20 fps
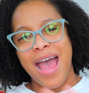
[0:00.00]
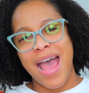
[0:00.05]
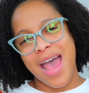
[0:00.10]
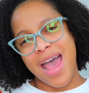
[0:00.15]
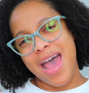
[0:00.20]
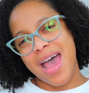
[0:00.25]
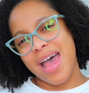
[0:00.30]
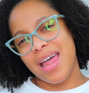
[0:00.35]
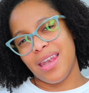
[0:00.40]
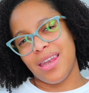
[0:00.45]

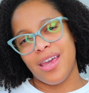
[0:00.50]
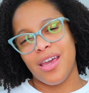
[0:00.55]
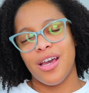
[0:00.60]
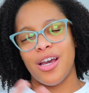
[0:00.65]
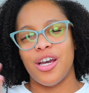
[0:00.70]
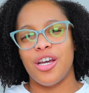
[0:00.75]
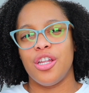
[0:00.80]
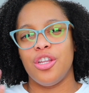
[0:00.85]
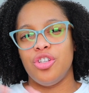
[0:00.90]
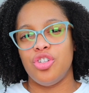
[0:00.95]
and
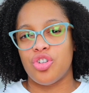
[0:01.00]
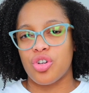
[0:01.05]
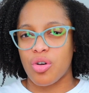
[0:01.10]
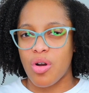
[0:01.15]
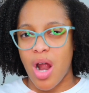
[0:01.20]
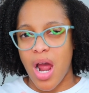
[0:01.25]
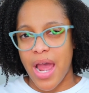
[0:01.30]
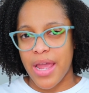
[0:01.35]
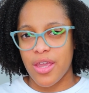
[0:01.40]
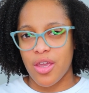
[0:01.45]
a
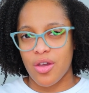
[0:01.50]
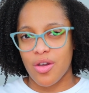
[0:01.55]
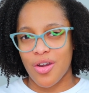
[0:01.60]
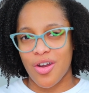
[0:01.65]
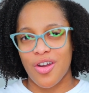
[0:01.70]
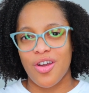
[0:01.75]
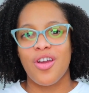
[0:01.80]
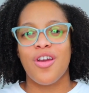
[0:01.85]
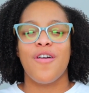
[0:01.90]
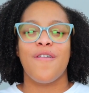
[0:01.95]

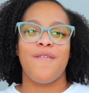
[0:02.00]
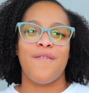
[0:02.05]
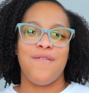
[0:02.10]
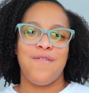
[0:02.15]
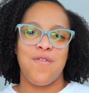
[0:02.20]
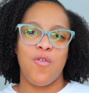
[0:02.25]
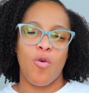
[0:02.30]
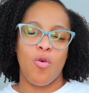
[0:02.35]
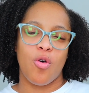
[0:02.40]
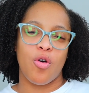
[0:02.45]
dryer
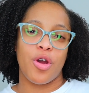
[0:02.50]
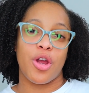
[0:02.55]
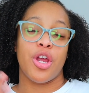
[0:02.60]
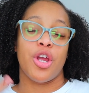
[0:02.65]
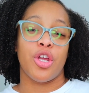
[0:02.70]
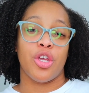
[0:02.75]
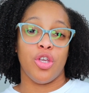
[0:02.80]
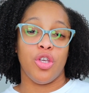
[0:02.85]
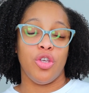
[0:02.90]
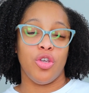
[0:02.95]
for
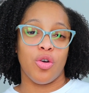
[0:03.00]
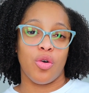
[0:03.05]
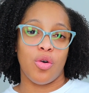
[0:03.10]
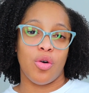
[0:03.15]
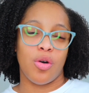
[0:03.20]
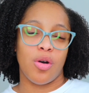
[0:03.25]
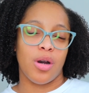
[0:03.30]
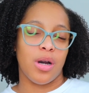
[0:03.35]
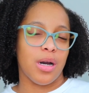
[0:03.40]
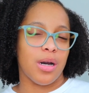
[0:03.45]

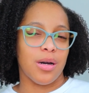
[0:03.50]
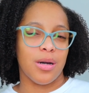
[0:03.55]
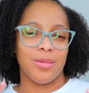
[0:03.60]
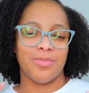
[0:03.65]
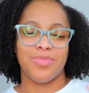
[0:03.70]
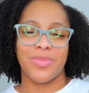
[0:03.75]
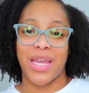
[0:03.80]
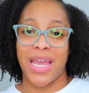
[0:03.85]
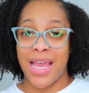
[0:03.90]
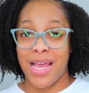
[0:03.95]
your
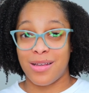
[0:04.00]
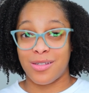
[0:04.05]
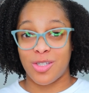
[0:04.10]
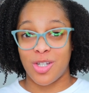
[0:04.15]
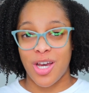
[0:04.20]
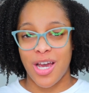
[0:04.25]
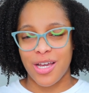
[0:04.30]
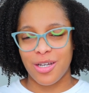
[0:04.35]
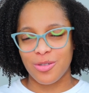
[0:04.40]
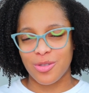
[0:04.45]

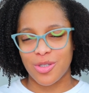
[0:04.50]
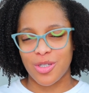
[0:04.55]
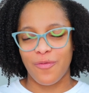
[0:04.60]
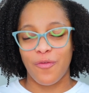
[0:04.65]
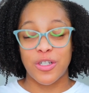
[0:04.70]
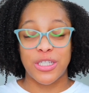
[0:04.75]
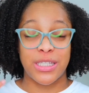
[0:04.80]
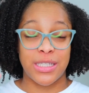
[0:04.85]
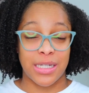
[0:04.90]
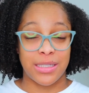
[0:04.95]
hairstyles,
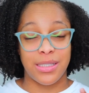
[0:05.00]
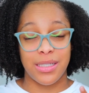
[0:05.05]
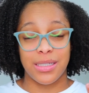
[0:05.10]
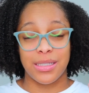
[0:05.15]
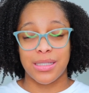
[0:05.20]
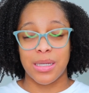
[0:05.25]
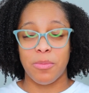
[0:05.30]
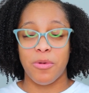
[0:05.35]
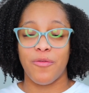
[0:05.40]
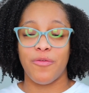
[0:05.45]
for setting
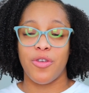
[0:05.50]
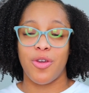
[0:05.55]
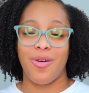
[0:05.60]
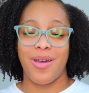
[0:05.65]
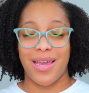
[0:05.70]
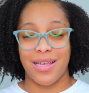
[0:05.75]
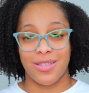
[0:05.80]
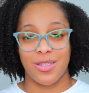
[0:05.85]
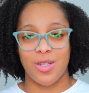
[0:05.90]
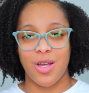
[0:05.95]
some of your
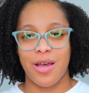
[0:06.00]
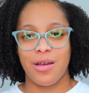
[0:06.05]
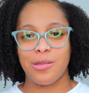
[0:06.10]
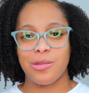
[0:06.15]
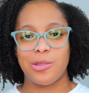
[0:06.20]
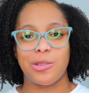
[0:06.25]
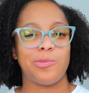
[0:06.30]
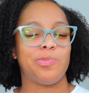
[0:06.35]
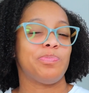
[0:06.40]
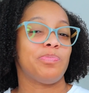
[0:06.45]

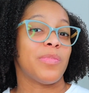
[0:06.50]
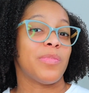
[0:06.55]
hairstyles.